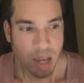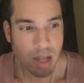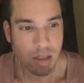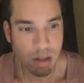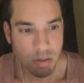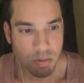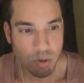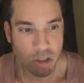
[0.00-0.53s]
I
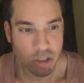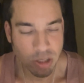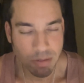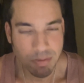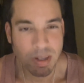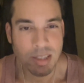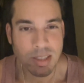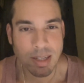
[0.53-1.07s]
love watching the
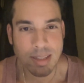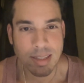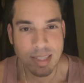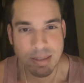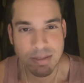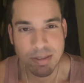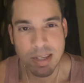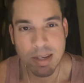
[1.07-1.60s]
fights on
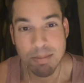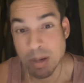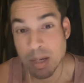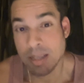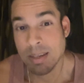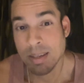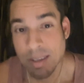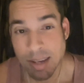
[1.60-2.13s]
TV,
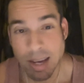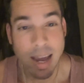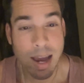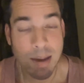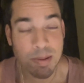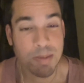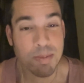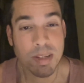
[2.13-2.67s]
but I
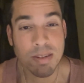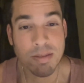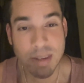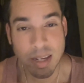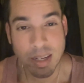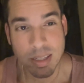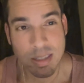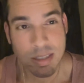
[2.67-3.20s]
happened to be in
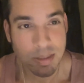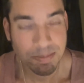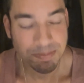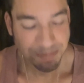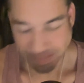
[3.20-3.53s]
Vegas,